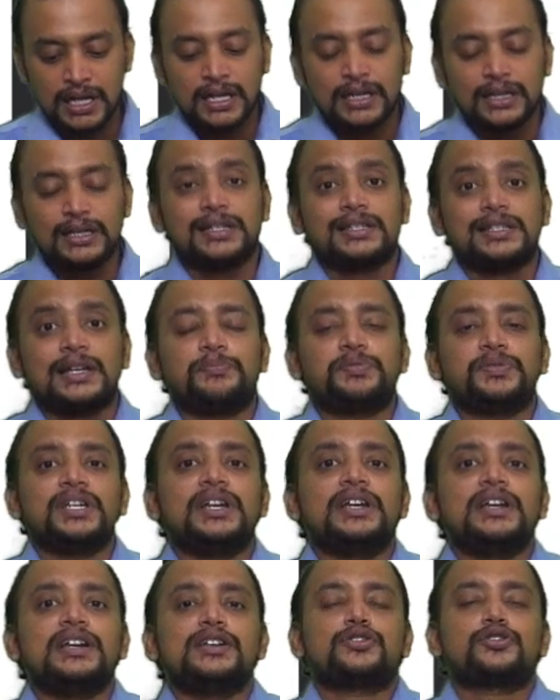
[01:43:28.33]
The
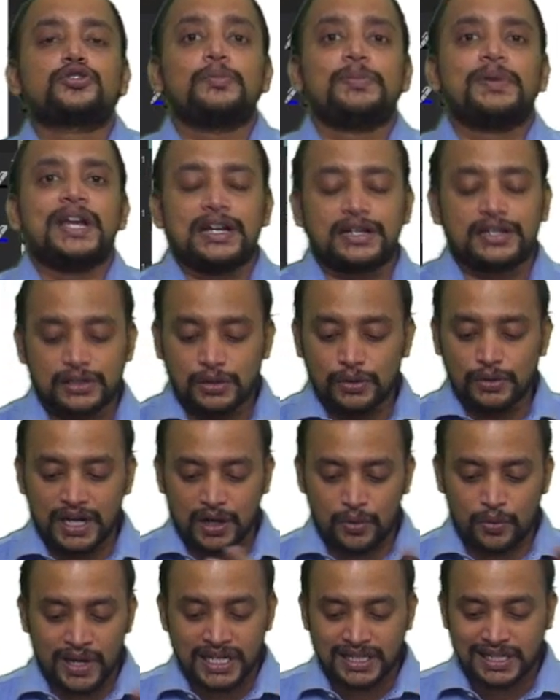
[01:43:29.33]
subsidy is to be
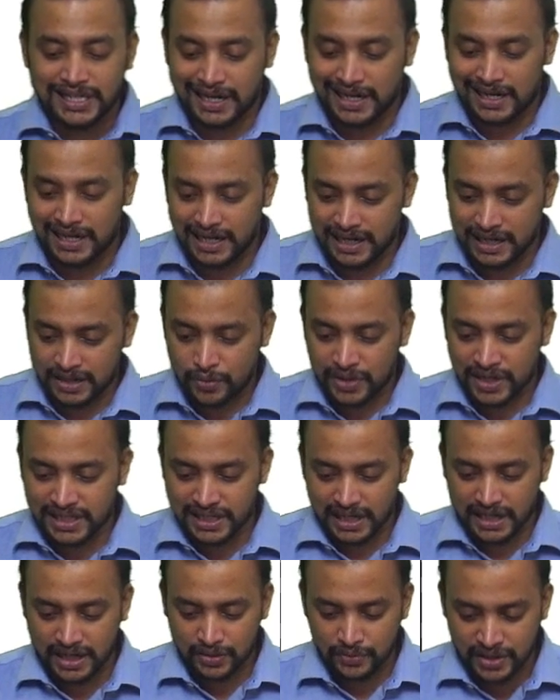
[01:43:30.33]
excluded. One second here. One
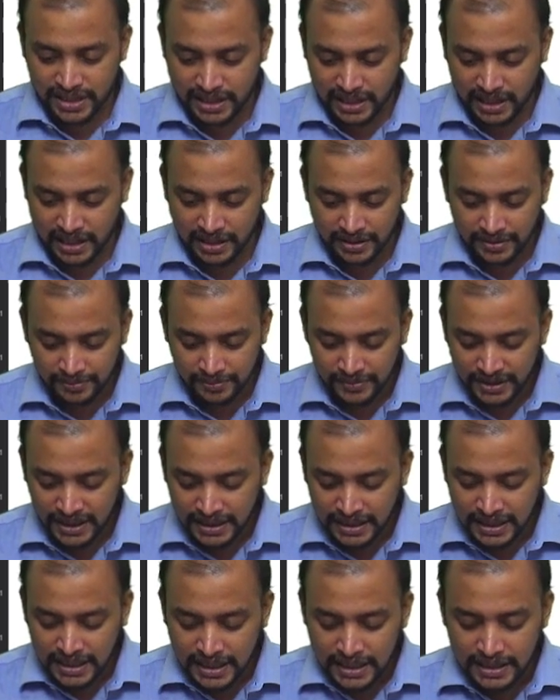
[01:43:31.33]
second, one second
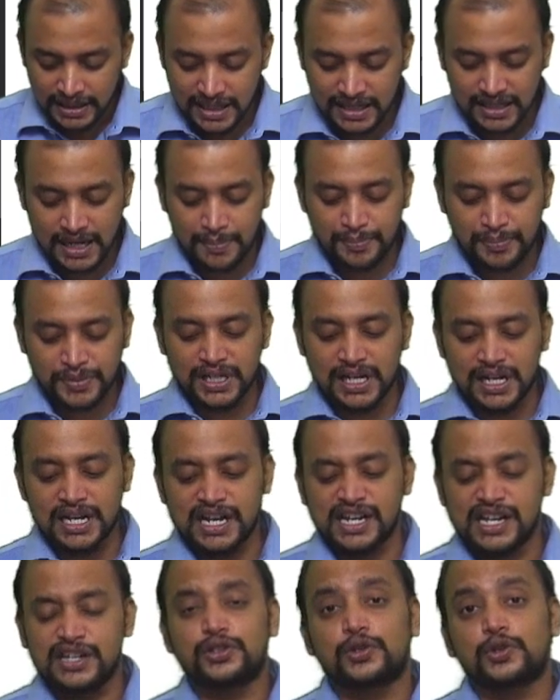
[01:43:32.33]
the subsidy
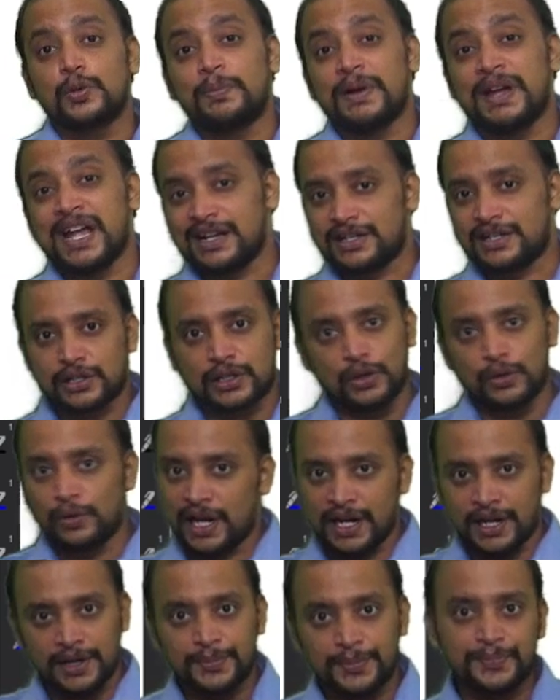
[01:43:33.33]
is to be
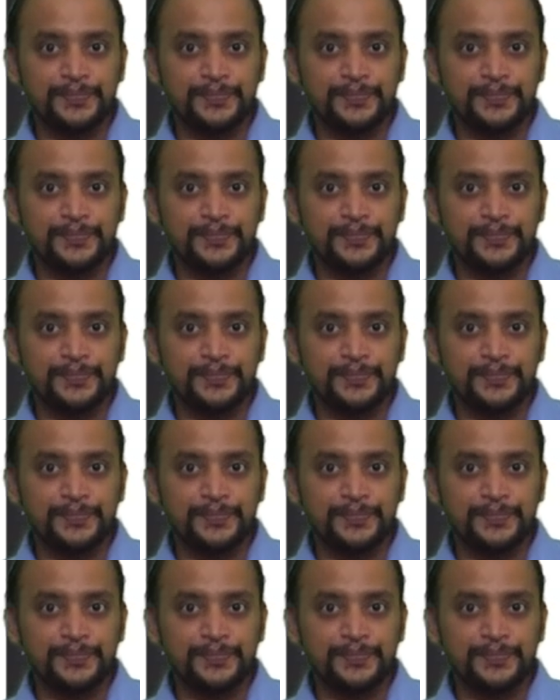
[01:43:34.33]
excluded.